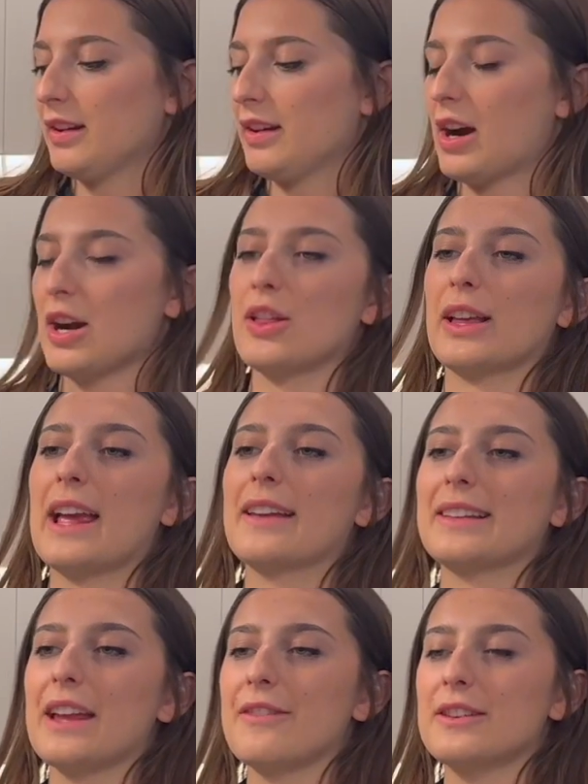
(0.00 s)
Are you looking at
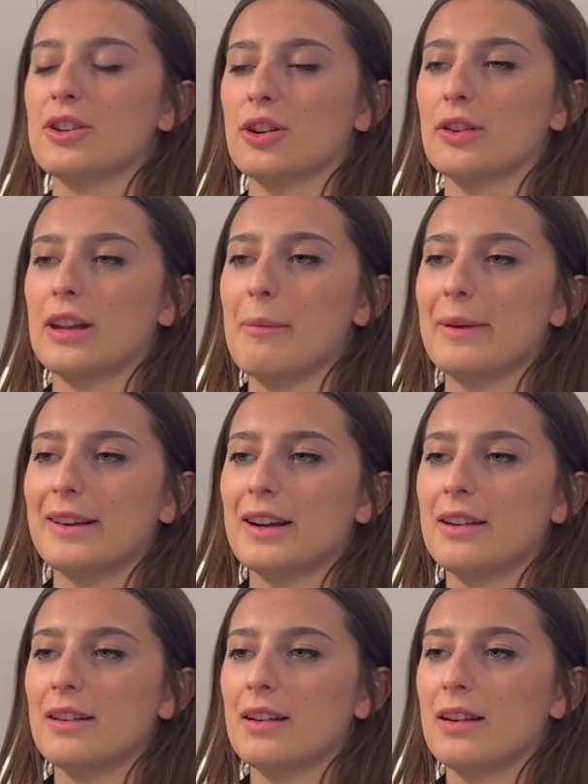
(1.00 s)
safe internal temperature?
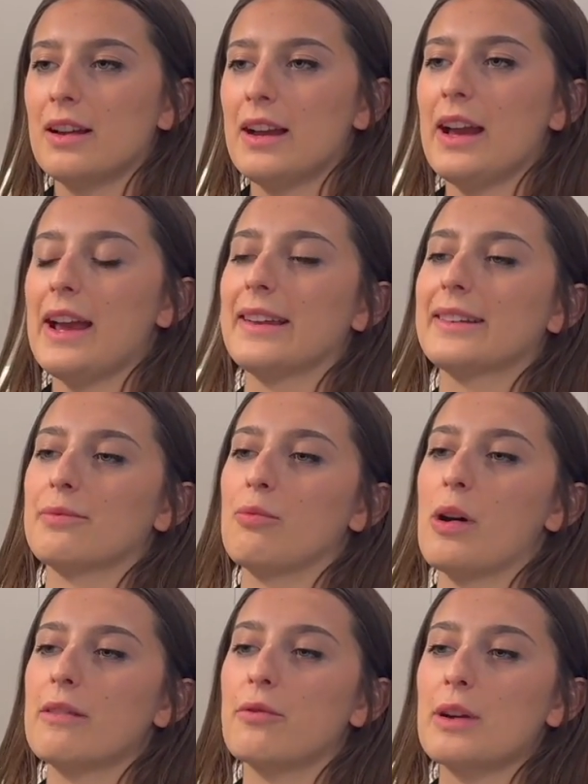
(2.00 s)
It's
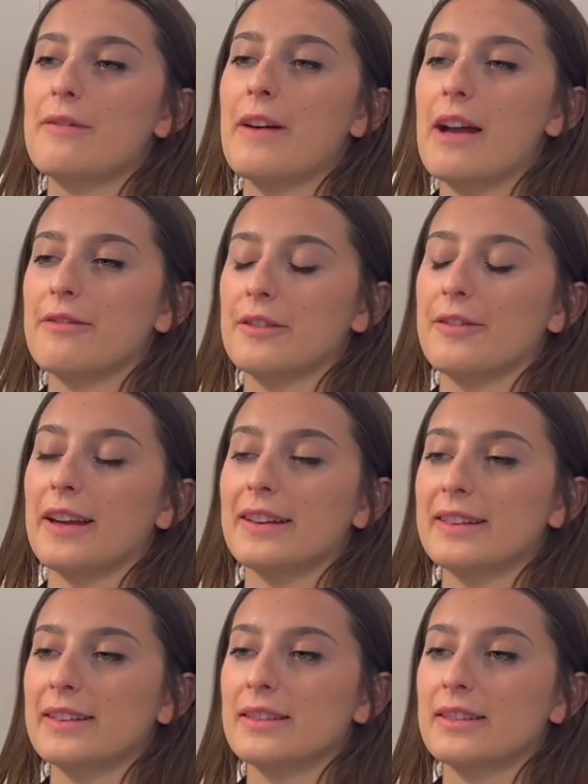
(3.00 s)
145 for fish.